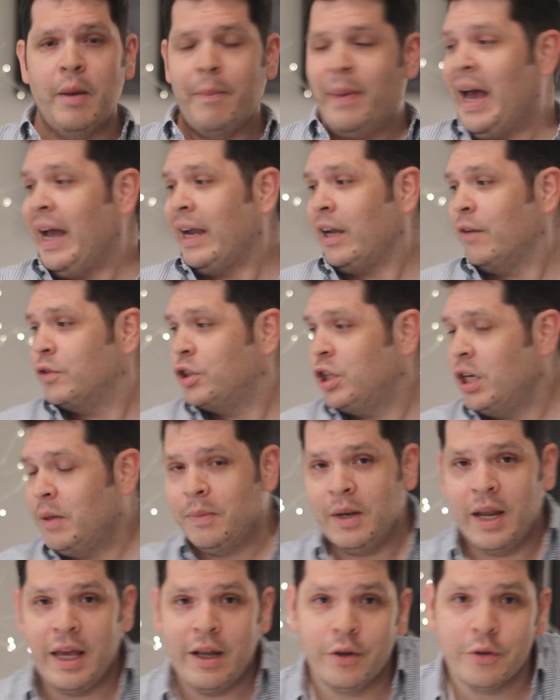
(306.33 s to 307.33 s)
a pack of
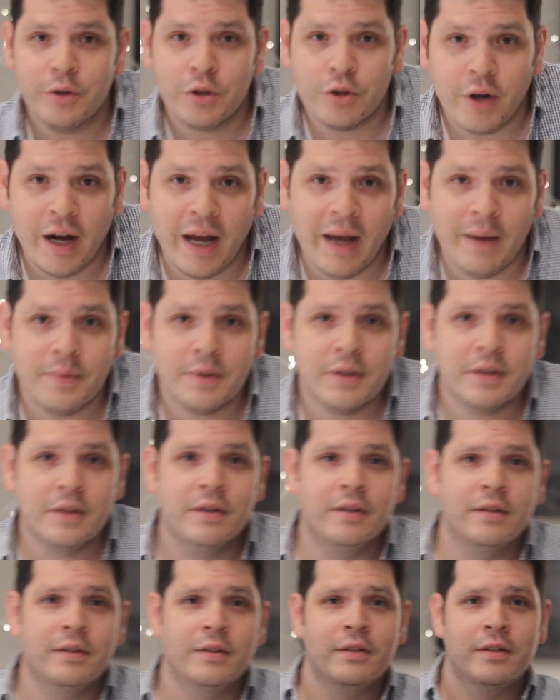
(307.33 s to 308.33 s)
cheap NATO
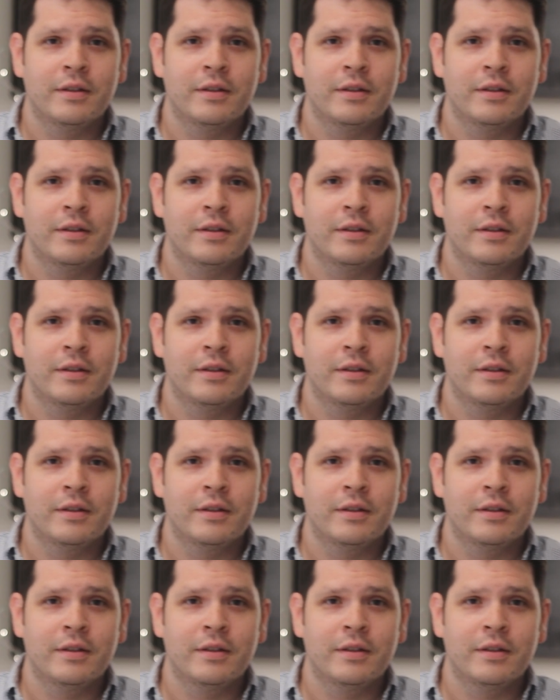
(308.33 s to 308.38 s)
straps,